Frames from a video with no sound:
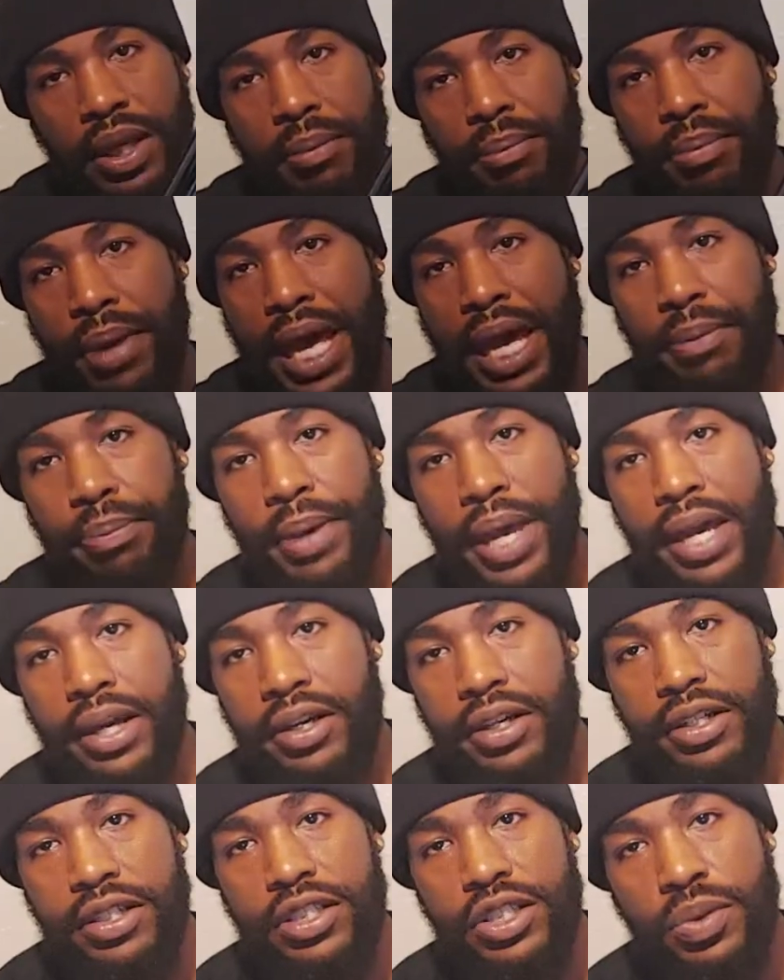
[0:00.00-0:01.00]

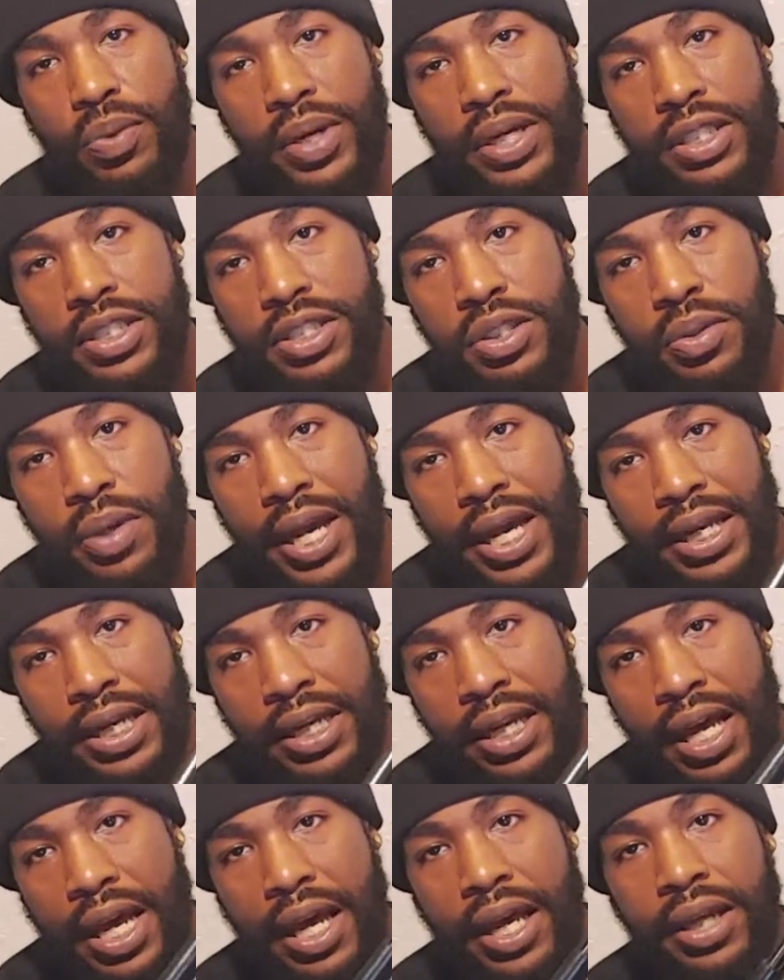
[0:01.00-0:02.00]
backpacker
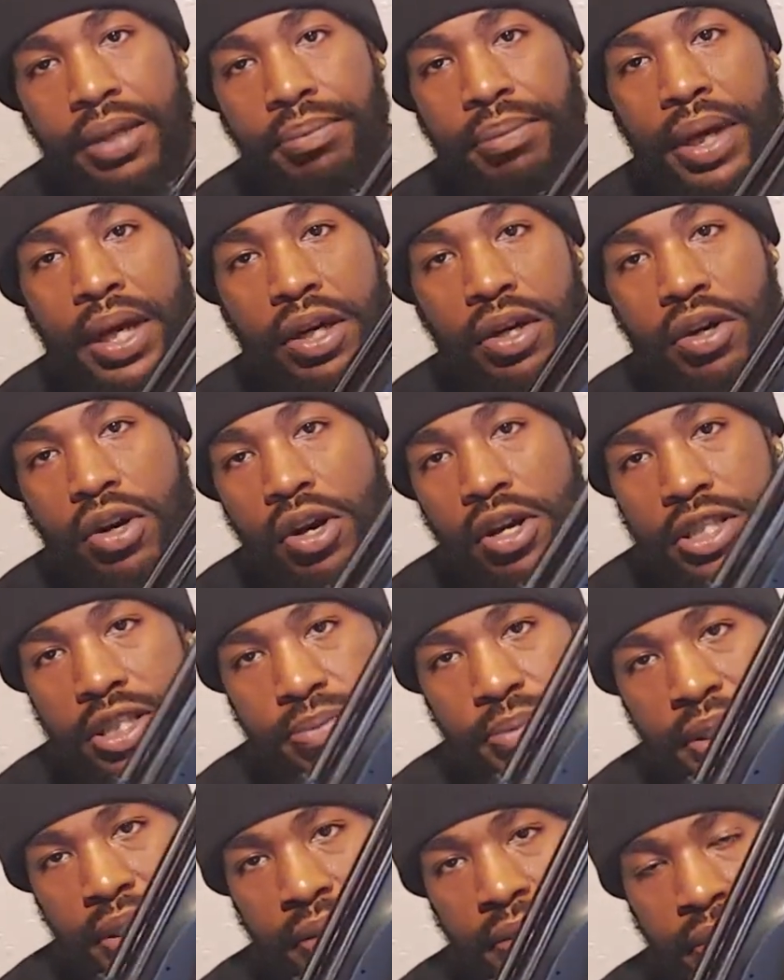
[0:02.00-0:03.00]
2289 by
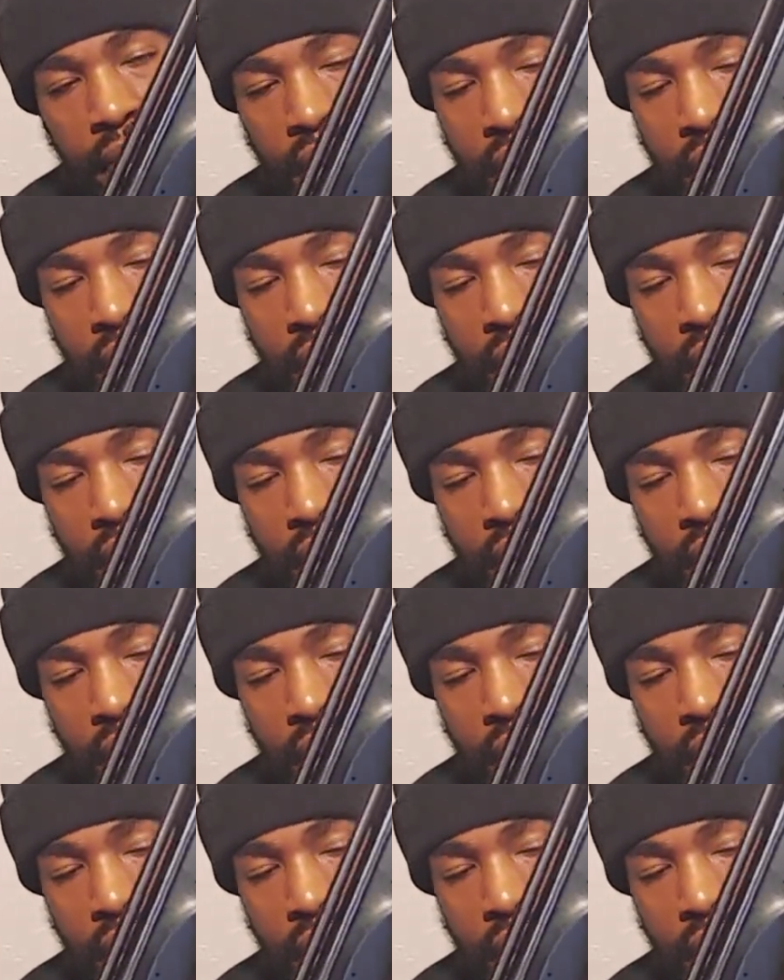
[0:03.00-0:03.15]
Crossman.